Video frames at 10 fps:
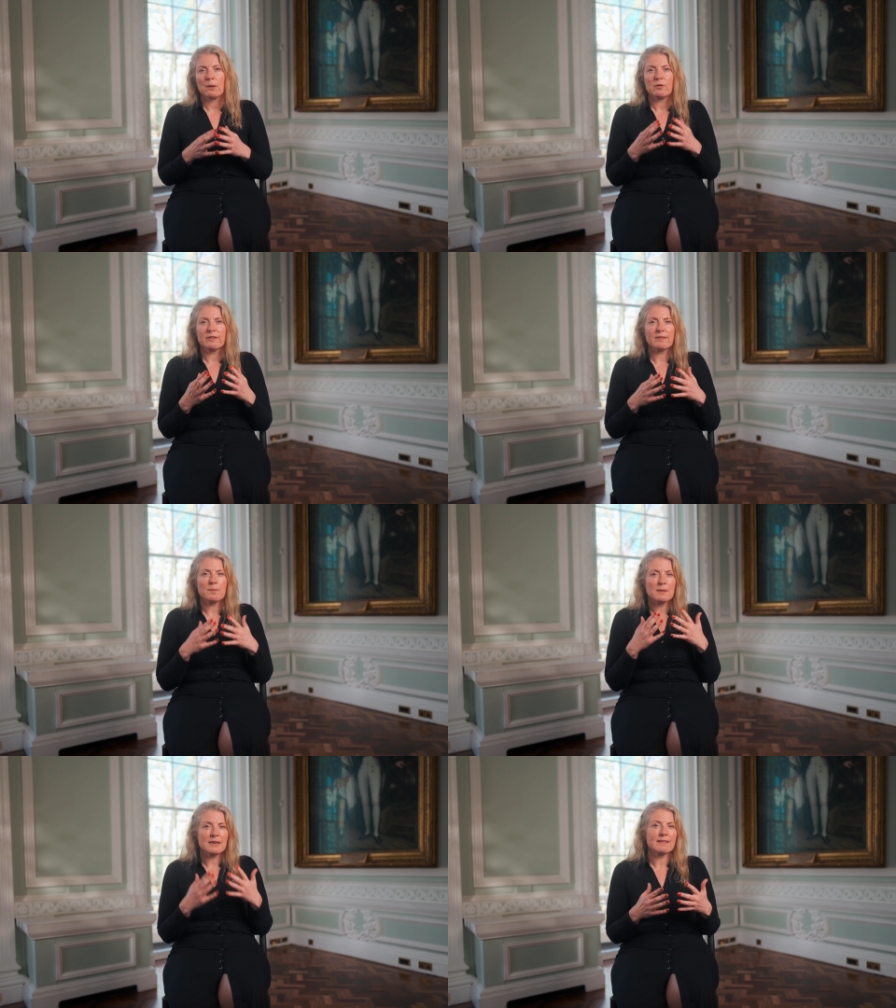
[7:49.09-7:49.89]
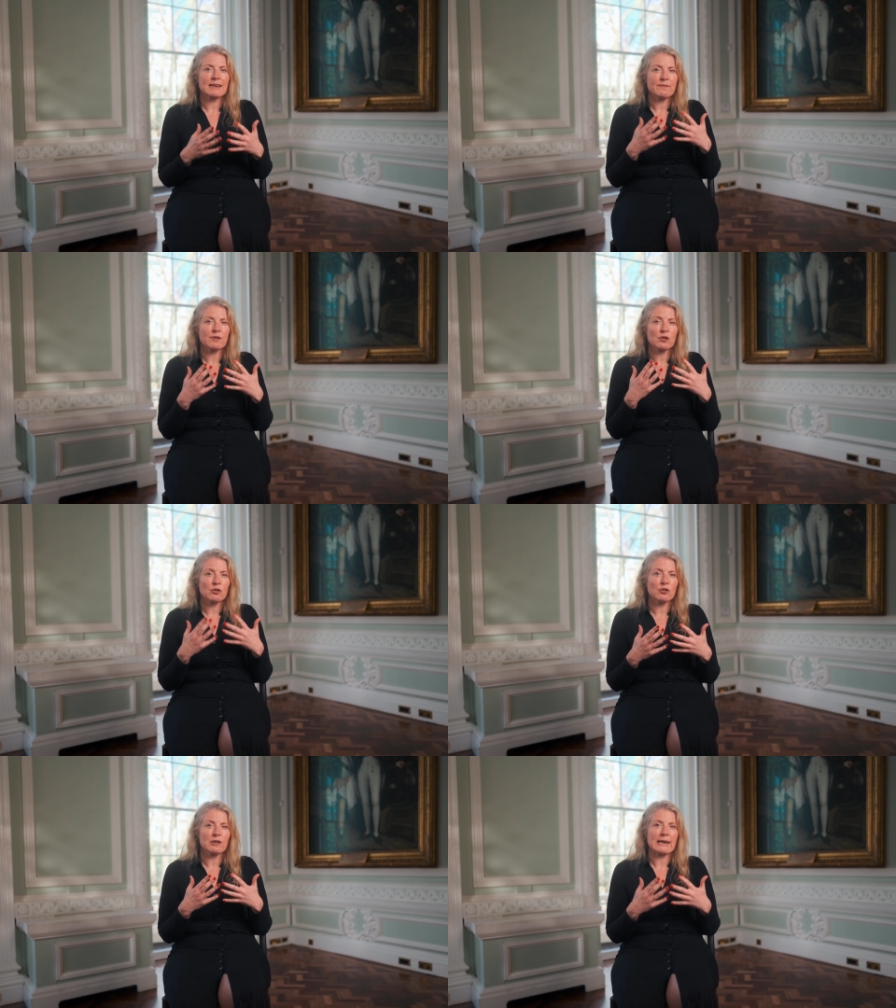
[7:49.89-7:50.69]
What does it mean to live a
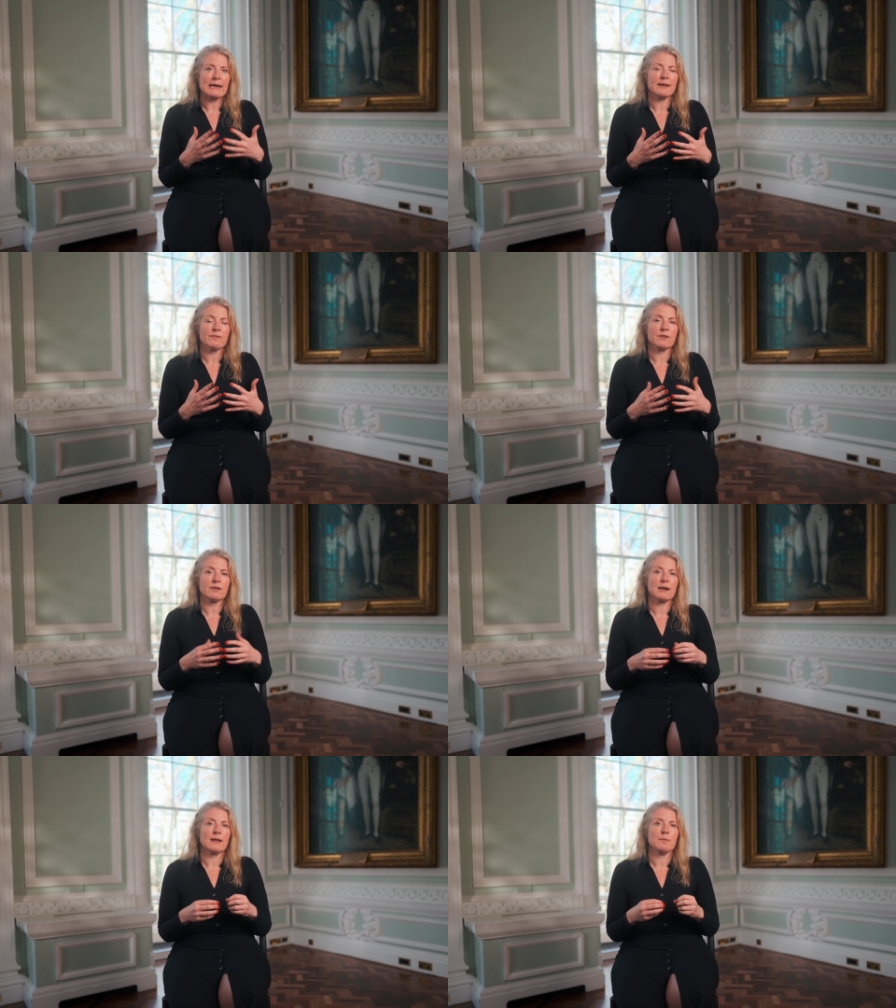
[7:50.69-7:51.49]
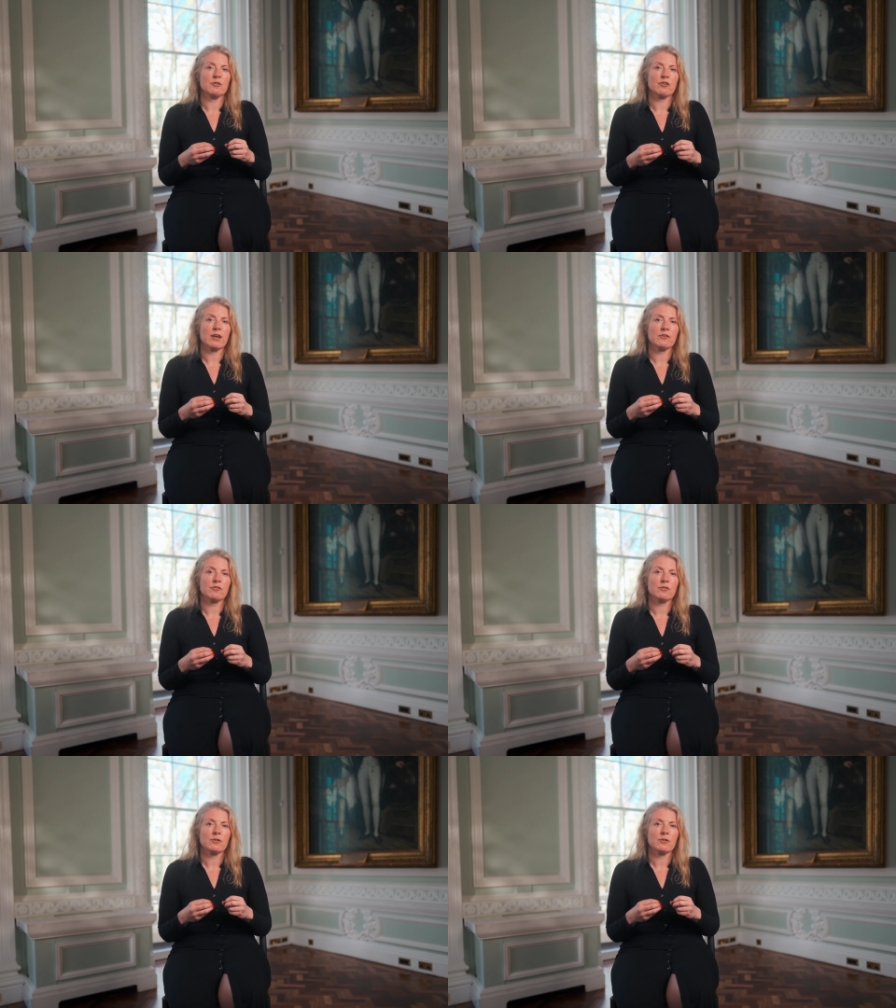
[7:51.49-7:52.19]
good life under climate change?